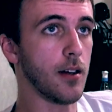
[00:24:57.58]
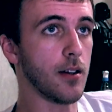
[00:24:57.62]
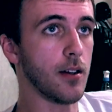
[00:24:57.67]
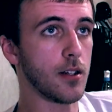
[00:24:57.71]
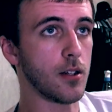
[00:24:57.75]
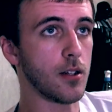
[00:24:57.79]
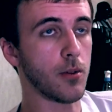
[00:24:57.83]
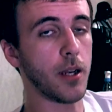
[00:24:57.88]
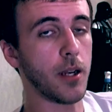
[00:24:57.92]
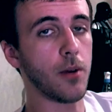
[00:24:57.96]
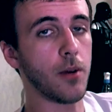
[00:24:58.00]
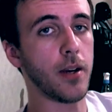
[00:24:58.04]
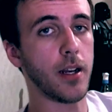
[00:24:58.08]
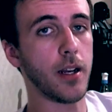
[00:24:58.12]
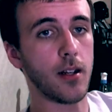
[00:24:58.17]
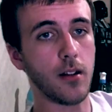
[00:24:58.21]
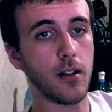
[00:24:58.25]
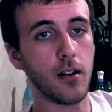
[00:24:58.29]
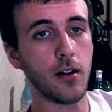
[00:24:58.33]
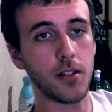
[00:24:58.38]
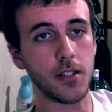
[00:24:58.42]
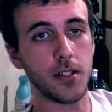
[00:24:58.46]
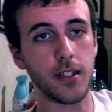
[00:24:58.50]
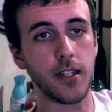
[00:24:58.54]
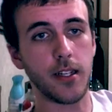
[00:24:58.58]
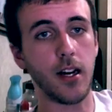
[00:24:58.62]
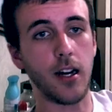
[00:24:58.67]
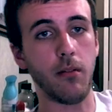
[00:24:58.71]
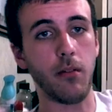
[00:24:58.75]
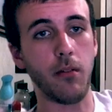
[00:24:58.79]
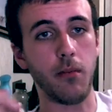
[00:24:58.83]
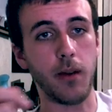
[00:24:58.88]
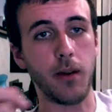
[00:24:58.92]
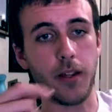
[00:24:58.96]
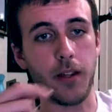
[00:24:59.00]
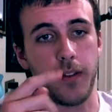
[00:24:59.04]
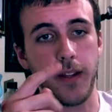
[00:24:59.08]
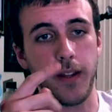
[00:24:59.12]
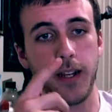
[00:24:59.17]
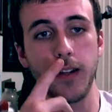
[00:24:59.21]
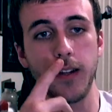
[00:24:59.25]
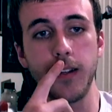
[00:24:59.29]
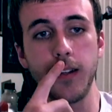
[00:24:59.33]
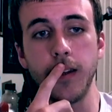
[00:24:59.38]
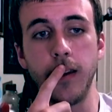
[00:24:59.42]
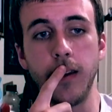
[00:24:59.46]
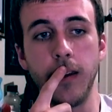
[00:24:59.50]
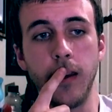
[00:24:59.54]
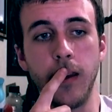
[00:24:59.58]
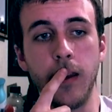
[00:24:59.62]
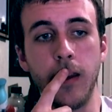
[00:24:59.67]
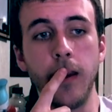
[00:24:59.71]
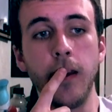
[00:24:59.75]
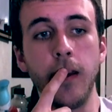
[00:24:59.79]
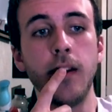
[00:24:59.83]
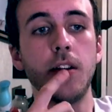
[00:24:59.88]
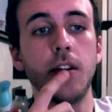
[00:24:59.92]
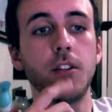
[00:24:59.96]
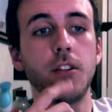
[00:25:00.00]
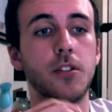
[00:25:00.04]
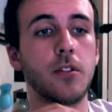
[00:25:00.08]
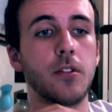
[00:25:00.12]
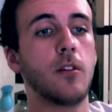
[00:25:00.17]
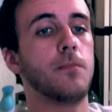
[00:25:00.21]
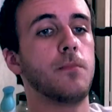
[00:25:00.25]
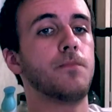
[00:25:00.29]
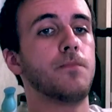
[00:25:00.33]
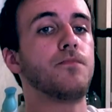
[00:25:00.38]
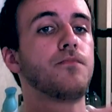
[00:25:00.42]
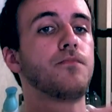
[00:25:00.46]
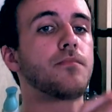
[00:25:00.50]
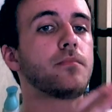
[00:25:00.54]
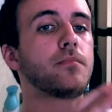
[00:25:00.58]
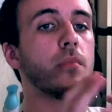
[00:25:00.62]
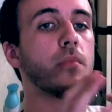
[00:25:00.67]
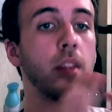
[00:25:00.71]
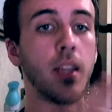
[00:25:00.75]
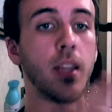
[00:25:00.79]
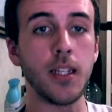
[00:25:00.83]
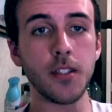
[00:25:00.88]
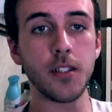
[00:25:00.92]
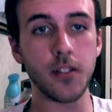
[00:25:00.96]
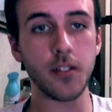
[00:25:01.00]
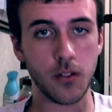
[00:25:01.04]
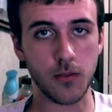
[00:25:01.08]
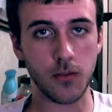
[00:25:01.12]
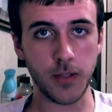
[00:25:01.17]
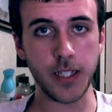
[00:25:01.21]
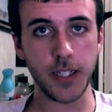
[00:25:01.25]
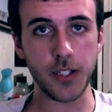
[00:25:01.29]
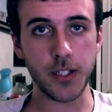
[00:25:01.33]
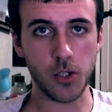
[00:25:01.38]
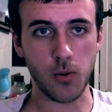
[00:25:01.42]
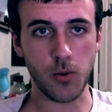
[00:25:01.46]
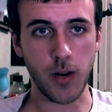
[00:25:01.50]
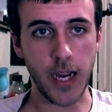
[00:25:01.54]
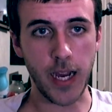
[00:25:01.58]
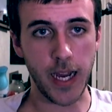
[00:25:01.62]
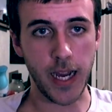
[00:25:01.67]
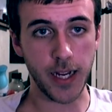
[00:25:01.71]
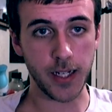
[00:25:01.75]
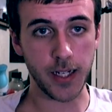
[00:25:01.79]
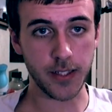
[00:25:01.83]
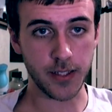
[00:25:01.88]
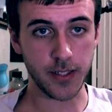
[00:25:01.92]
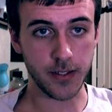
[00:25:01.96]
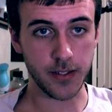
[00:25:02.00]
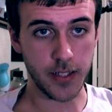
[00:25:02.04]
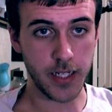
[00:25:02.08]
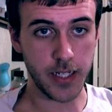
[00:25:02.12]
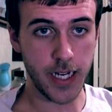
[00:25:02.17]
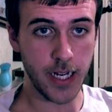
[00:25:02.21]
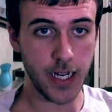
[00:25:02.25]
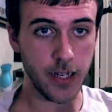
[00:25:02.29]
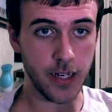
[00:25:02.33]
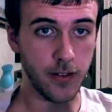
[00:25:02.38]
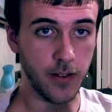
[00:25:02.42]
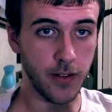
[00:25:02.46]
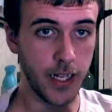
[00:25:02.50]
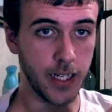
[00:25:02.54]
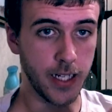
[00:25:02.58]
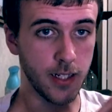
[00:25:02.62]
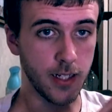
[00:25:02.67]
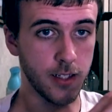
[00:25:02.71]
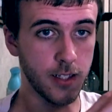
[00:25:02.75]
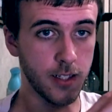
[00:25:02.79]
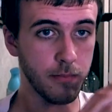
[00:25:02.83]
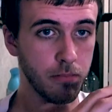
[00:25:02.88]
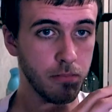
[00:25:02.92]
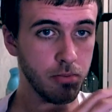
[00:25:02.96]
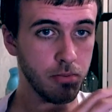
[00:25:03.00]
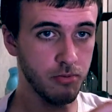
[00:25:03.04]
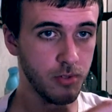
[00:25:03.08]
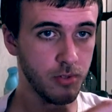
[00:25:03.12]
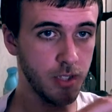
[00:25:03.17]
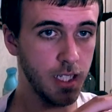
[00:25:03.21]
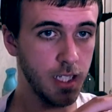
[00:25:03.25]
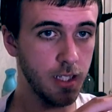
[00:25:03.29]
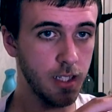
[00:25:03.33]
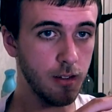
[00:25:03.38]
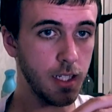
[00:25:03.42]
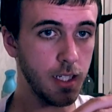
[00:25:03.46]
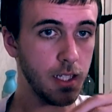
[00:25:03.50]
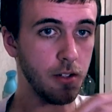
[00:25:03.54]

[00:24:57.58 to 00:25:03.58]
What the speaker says: Great way to close the album, I think. So these 3 tracks add like a completely